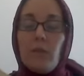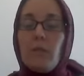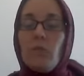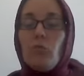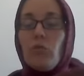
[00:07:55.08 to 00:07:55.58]

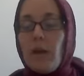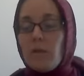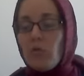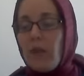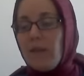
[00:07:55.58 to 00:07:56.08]

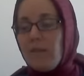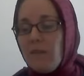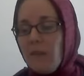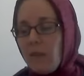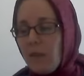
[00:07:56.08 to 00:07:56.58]

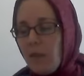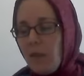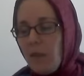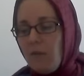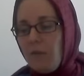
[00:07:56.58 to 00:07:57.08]
2018,
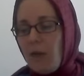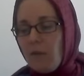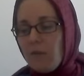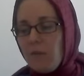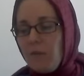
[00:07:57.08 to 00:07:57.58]
when
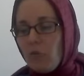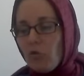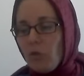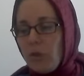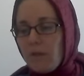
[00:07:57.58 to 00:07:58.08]
I was a
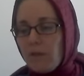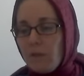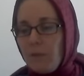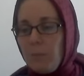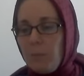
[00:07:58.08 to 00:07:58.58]
first
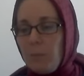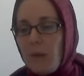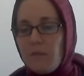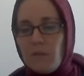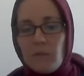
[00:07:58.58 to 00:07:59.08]
class
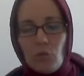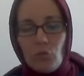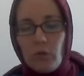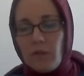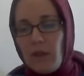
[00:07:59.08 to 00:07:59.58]
master's
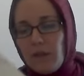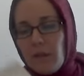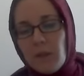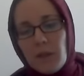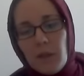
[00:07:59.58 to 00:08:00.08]
student, I think.